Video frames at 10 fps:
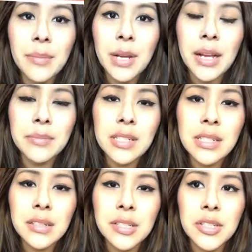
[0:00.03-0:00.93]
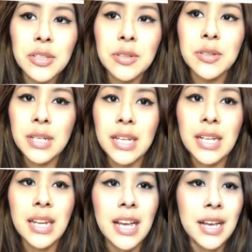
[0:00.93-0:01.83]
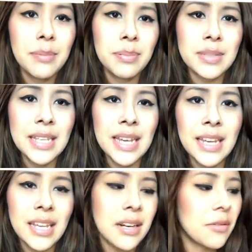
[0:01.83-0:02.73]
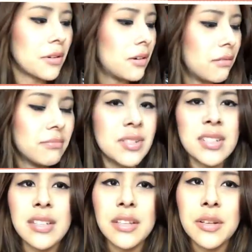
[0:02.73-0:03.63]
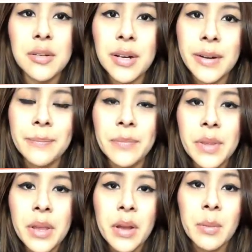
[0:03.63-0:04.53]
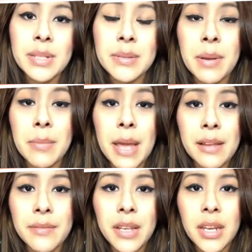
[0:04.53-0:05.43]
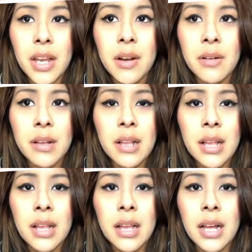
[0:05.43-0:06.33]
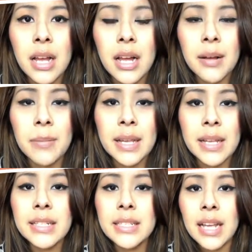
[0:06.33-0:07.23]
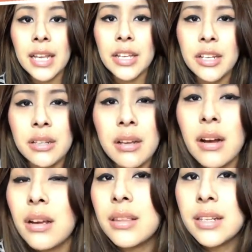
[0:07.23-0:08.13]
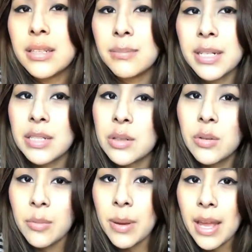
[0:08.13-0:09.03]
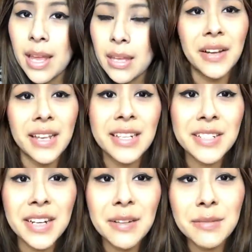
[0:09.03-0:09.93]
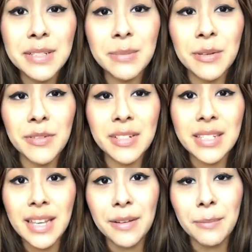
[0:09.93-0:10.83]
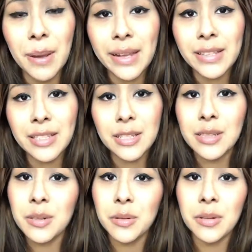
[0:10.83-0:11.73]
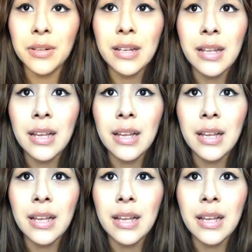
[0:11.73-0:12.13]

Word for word: I'm just going to do an updated or just a new um, what's in my bag video. Um, I guess I could call this my school bag. Yesterday was my first day back to school.